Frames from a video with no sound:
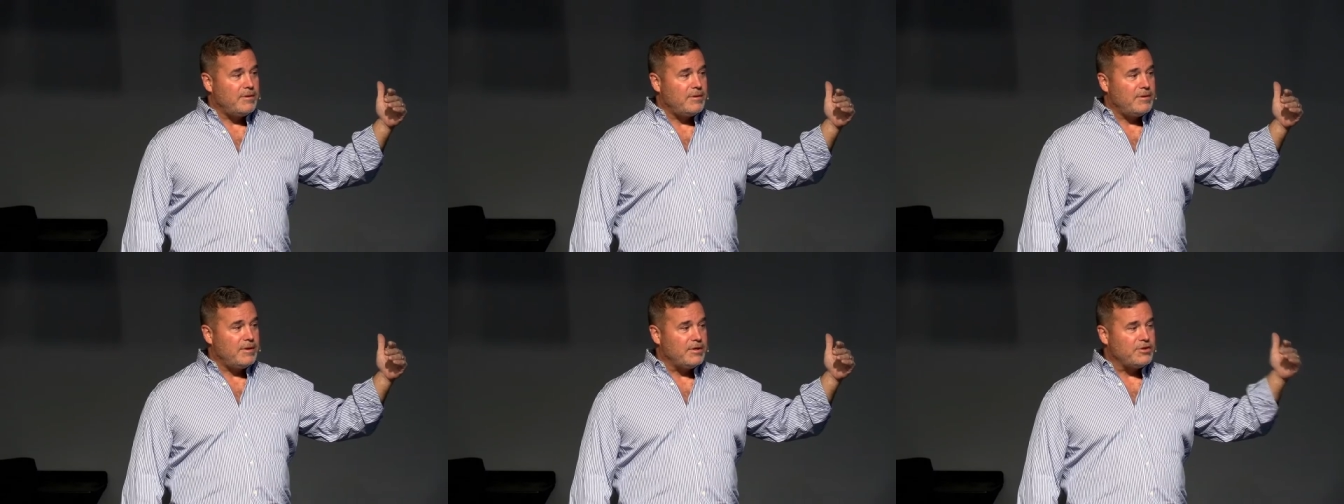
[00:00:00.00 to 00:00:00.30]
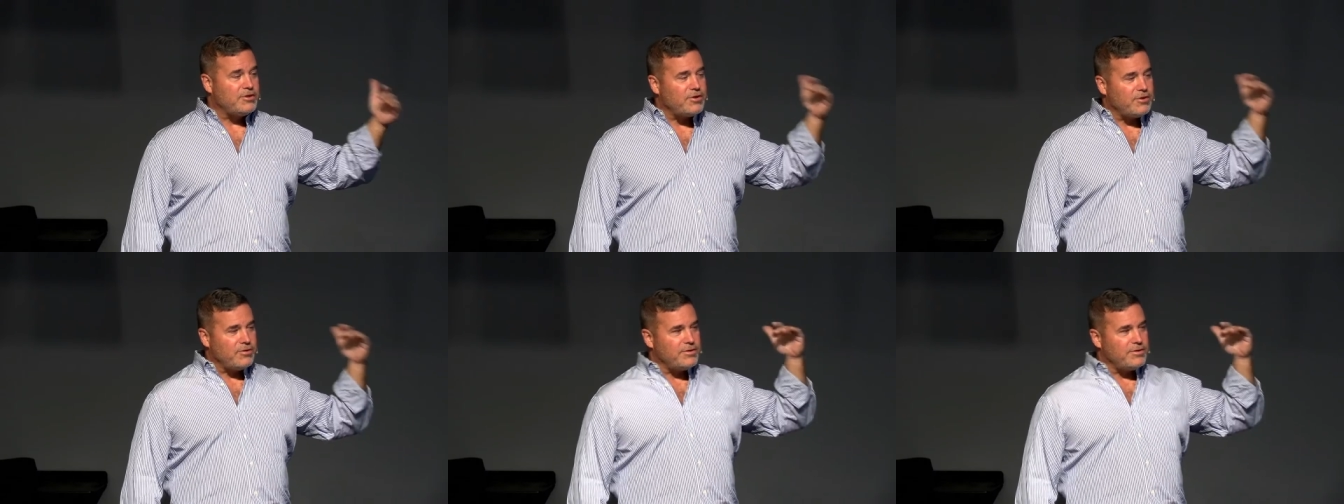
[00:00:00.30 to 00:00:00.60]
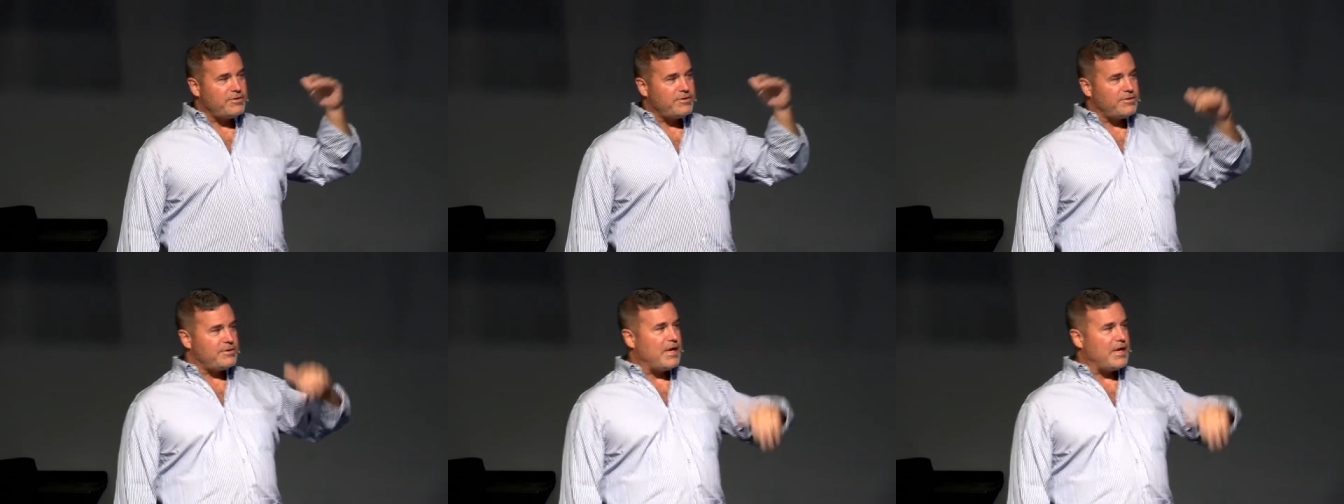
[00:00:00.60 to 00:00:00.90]
and so
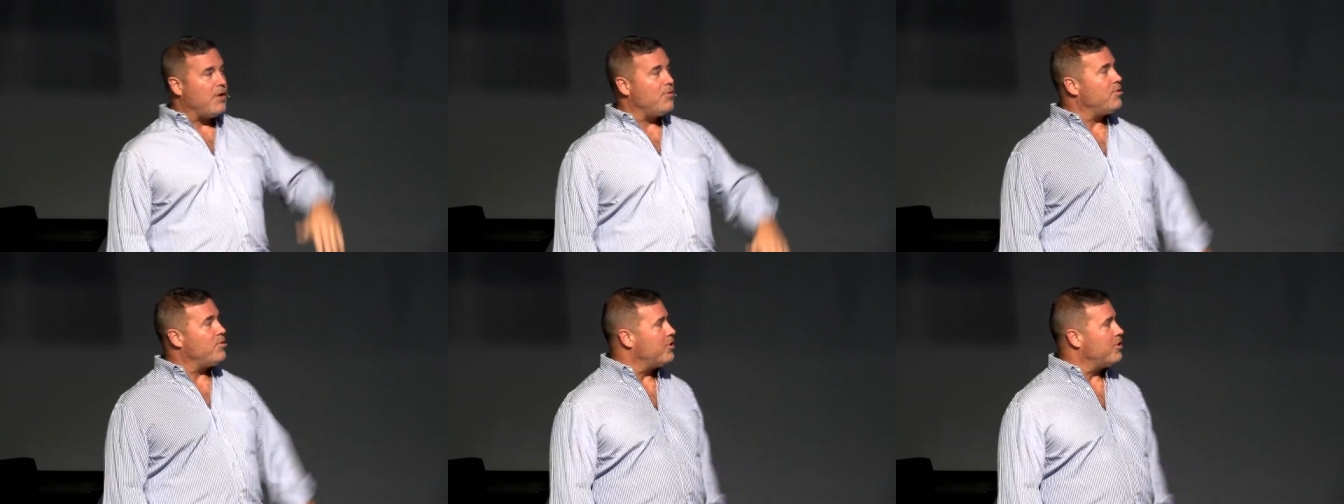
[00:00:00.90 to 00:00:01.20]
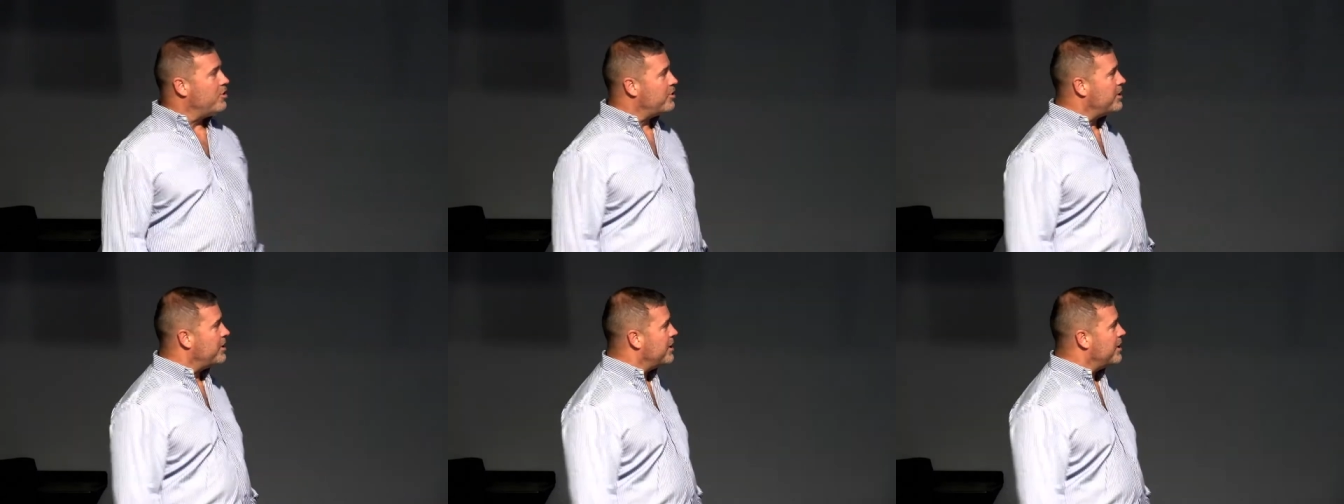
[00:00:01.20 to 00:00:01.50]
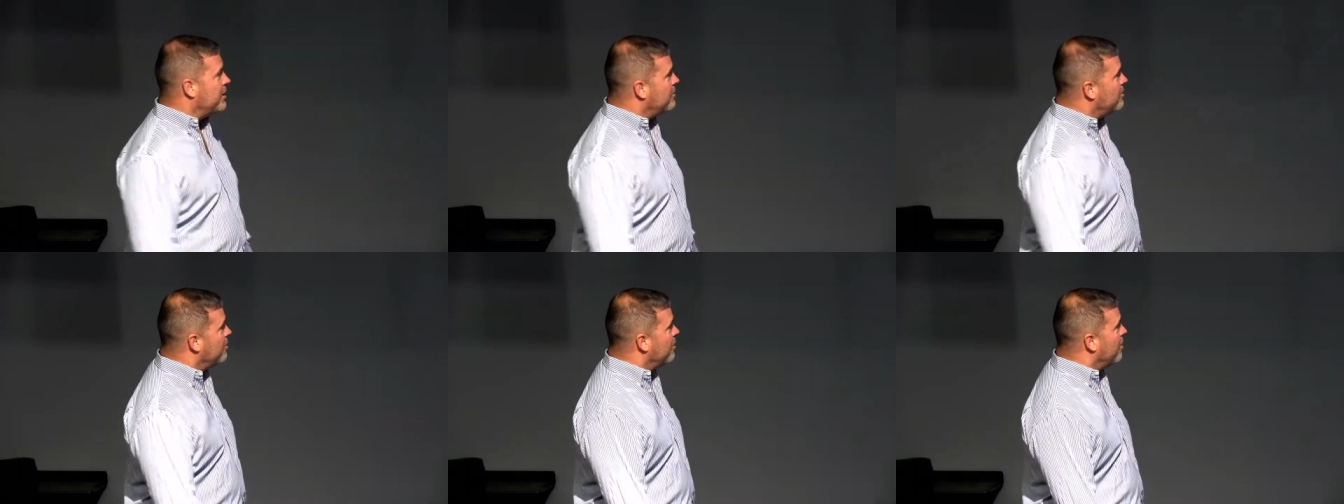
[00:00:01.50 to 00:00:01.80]
this is how we're looking
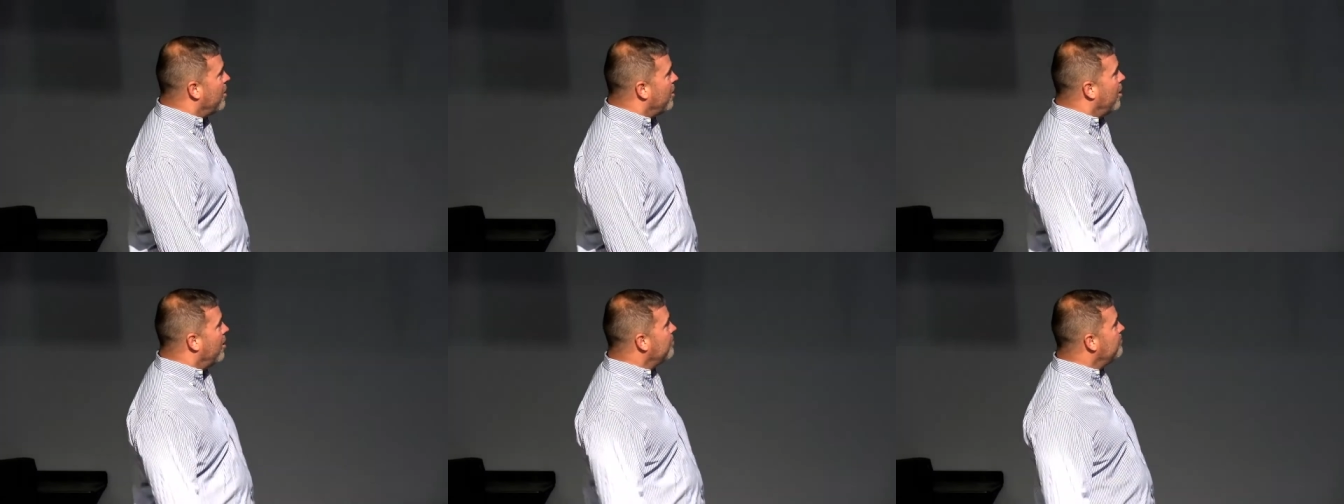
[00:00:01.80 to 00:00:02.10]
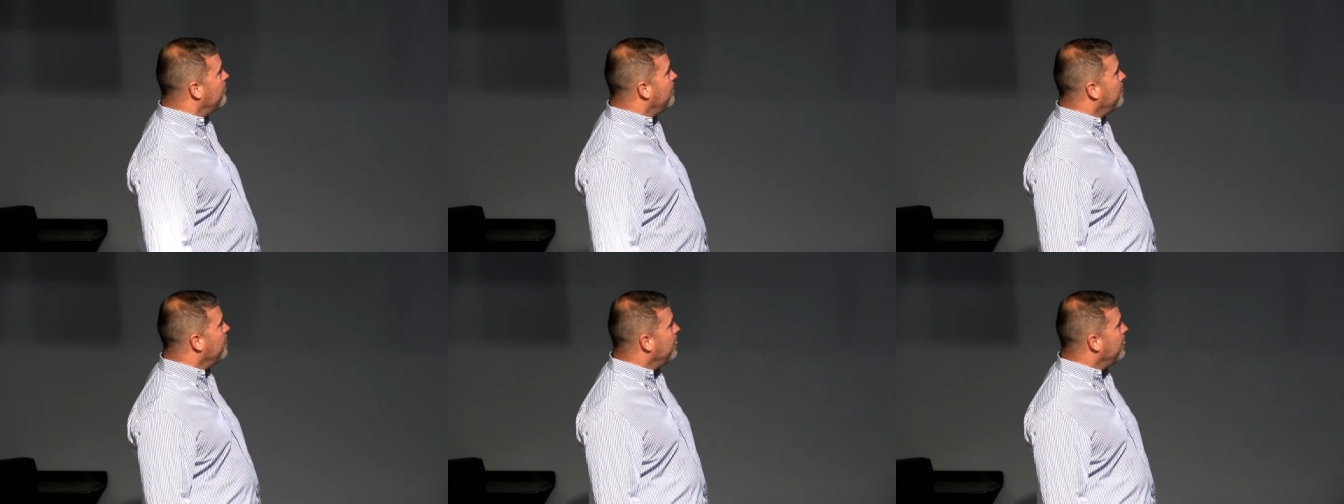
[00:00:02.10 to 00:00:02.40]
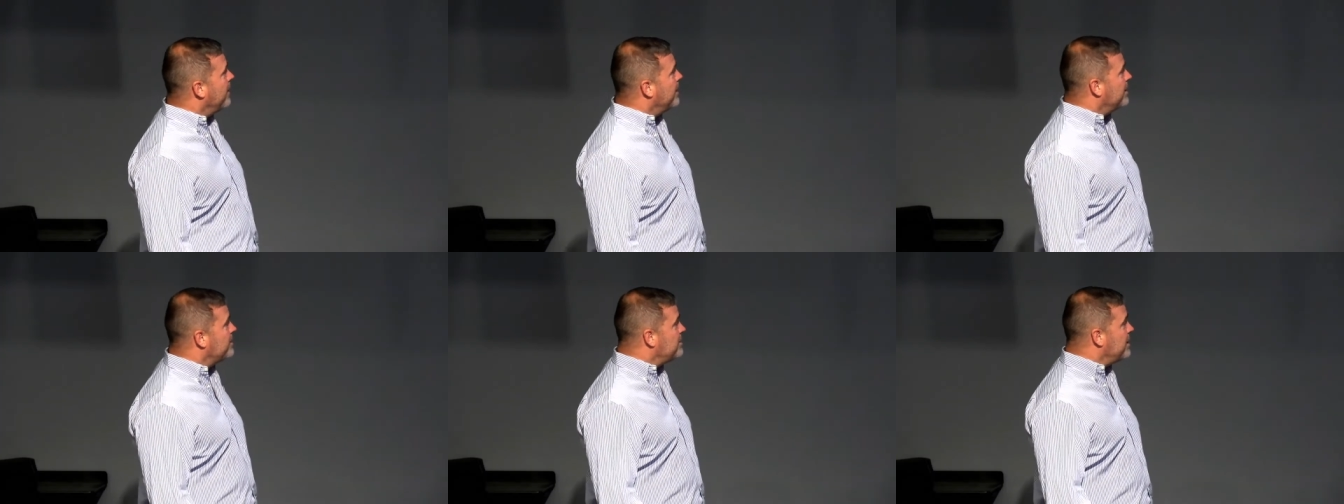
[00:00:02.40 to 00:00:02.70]
at the law,
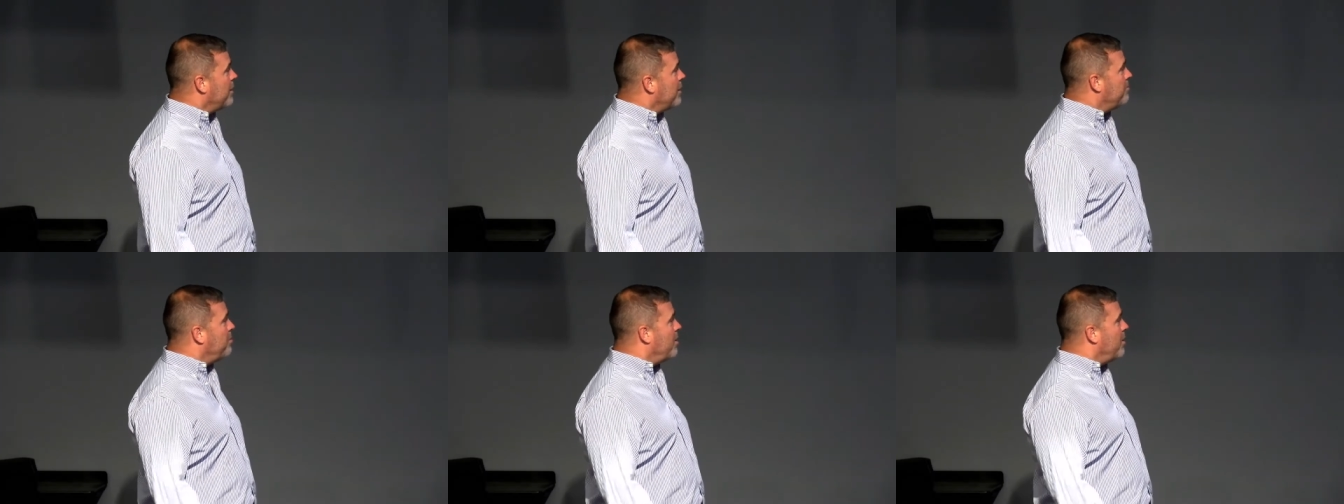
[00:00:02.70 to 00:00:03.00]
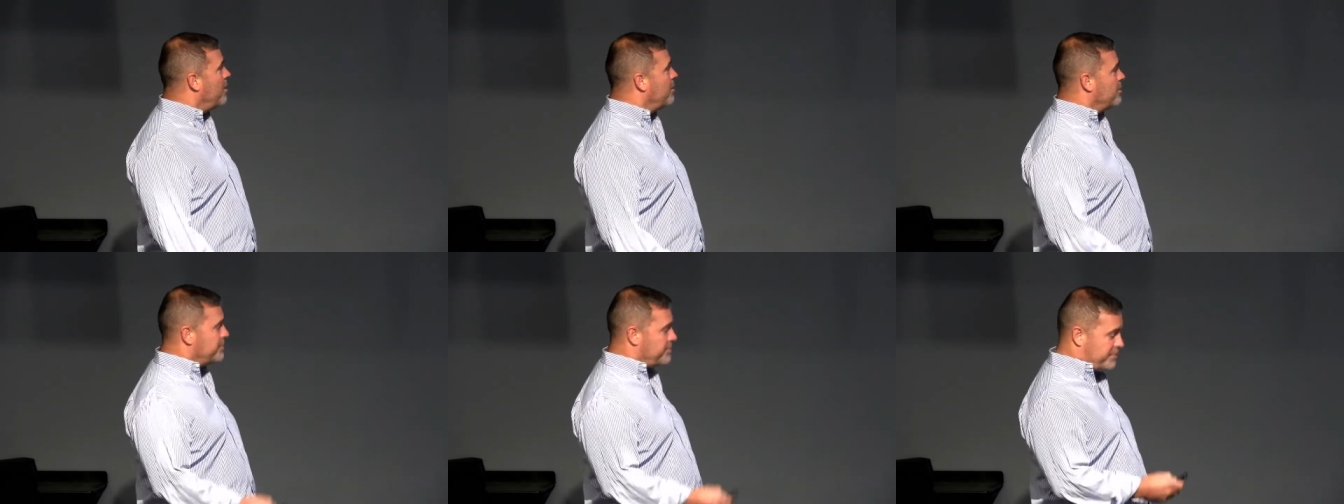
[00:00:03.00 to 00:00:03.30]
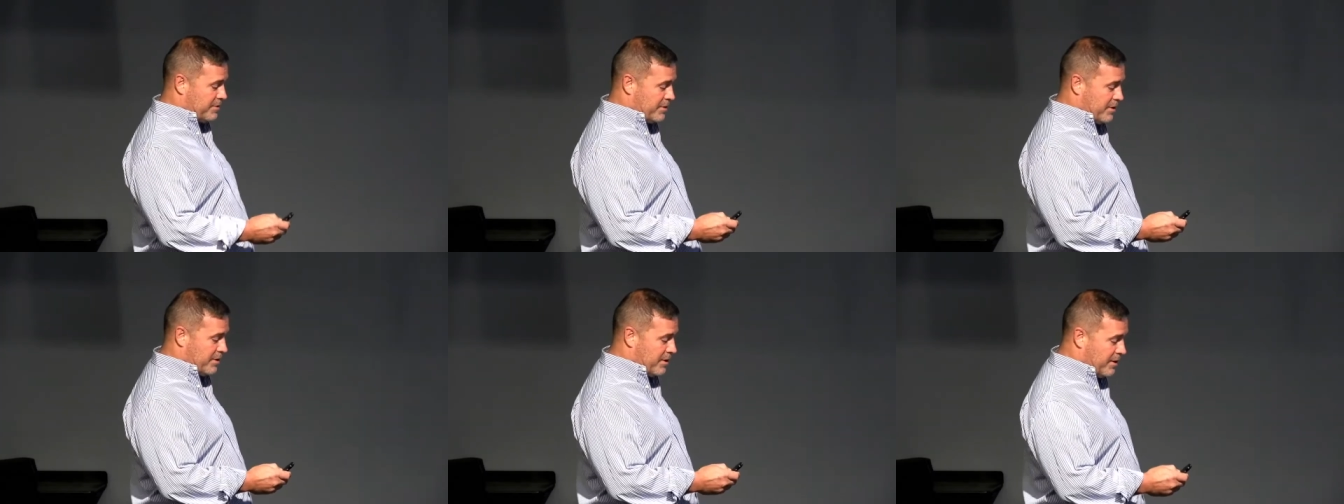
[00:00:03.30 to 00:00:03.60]
and that's how Paul is
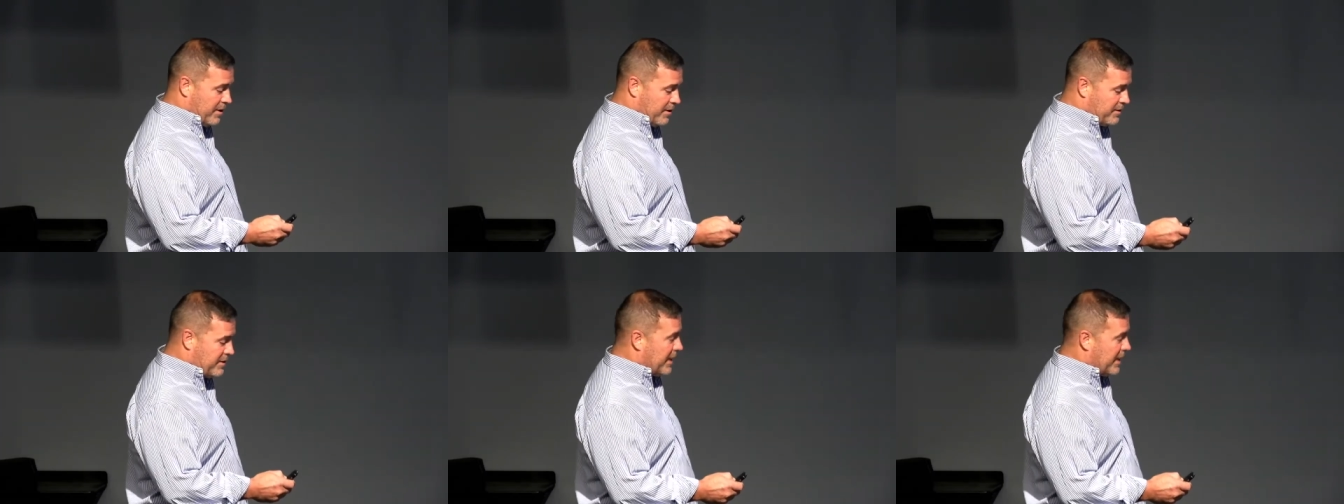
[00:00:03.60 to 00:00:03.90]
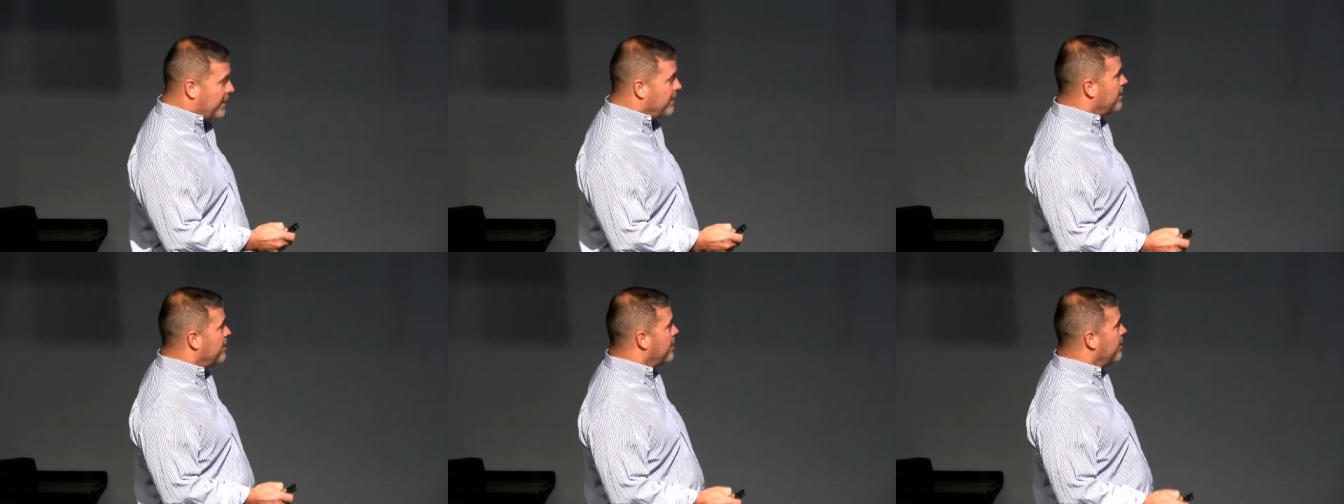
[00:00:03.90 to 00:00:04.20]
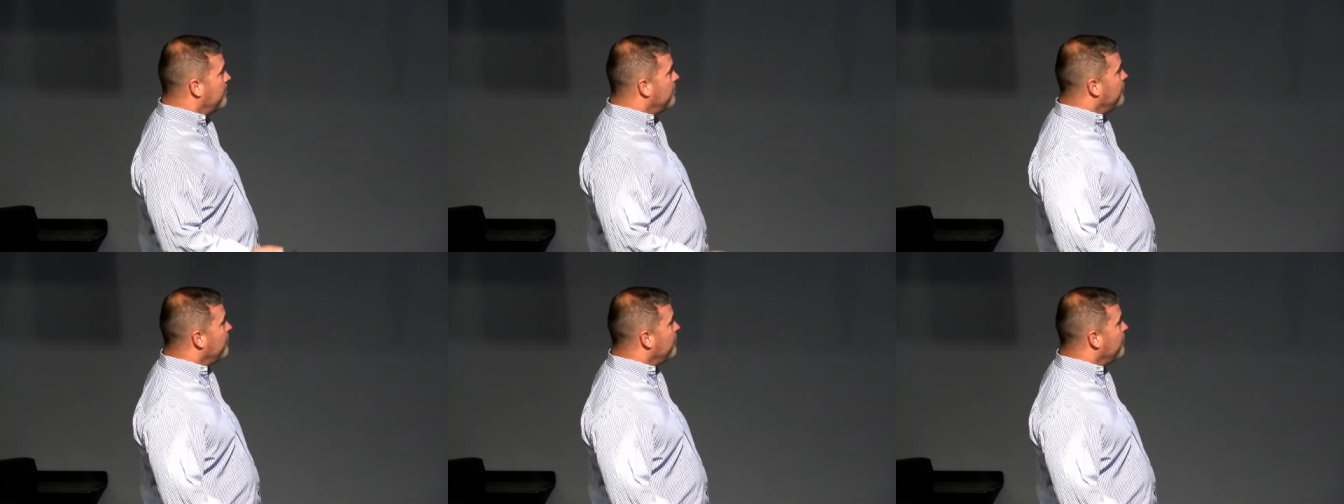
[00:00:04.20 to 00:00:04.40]
taking it.